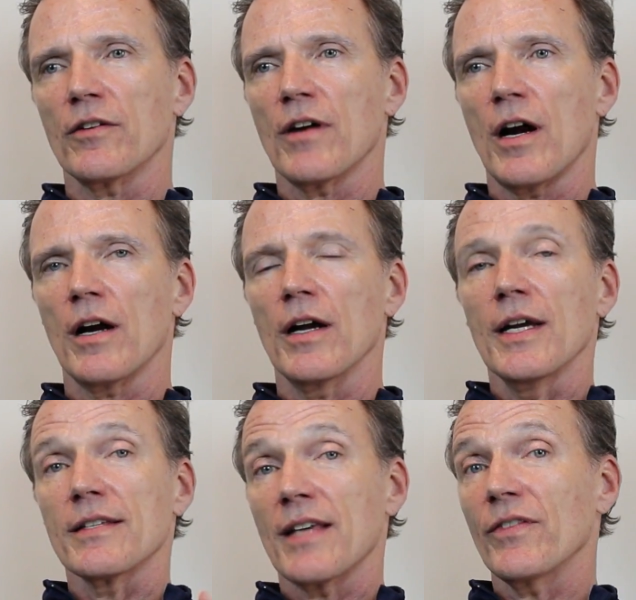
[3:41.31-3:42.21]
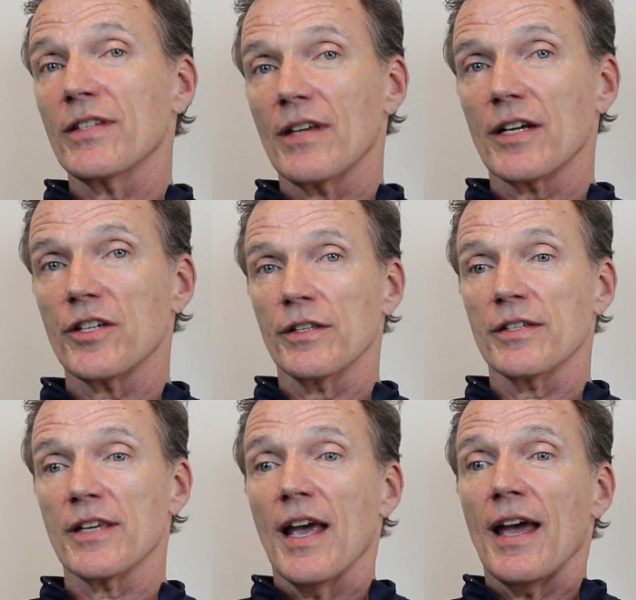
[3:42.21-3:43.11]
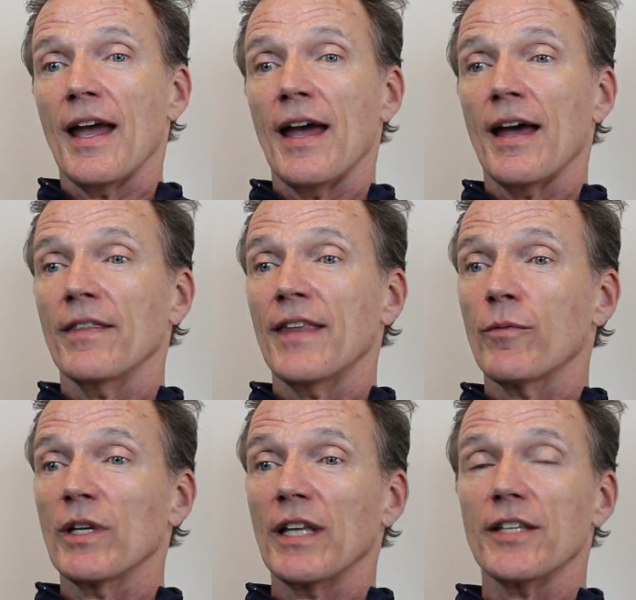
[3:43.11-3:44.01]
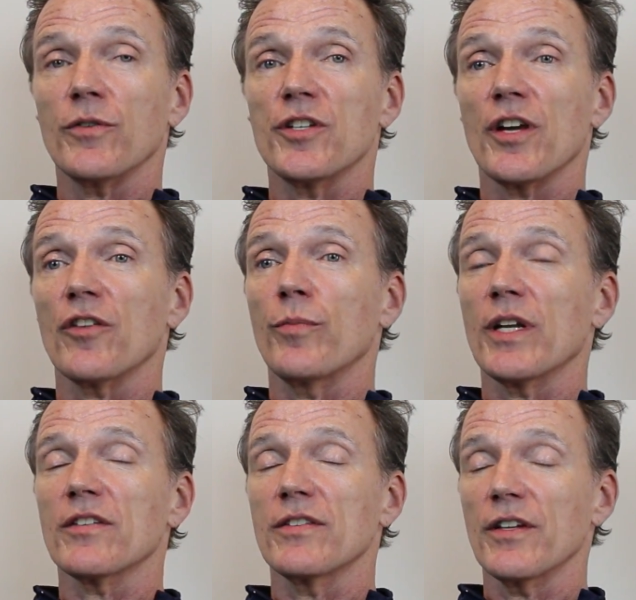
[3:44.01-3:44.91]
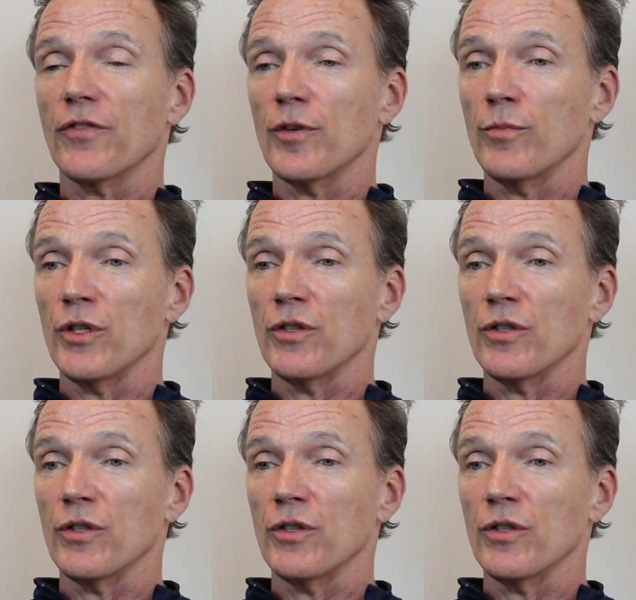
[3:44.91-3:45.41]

There are 7 sections, and they relate to each other, but it's different